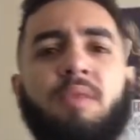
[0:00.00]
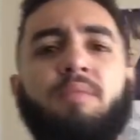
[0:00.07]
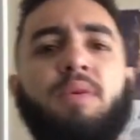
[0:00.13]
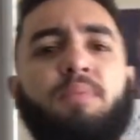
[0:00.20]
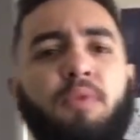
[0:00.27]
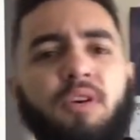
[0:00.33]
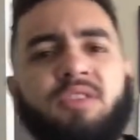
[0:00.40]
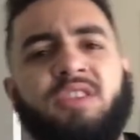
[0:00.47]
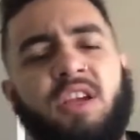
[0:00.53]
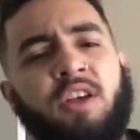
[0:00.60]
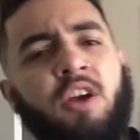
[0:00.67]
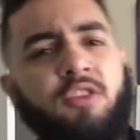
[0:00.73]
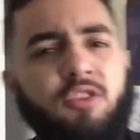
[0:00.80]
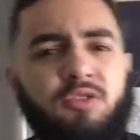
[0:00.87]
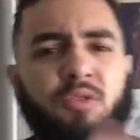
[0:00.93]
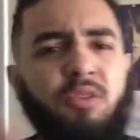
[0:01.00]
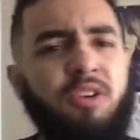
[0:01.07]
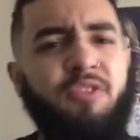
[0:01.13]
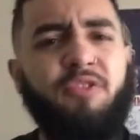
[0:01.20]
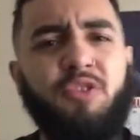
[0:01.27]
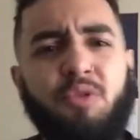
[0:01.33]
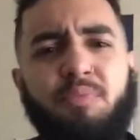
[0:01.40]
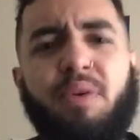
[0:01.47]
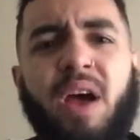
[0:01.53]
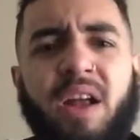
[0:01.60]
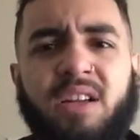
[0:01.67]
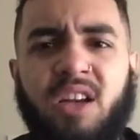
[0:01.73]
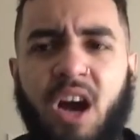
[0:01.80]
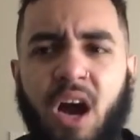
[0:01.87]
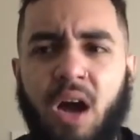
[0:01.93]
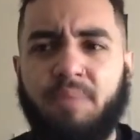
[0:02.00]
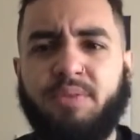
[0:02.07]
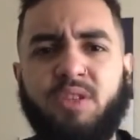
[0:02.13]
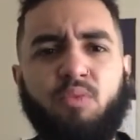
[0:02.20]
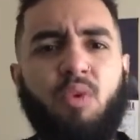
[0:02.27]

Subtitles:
people are saying, there's only a few bad cops,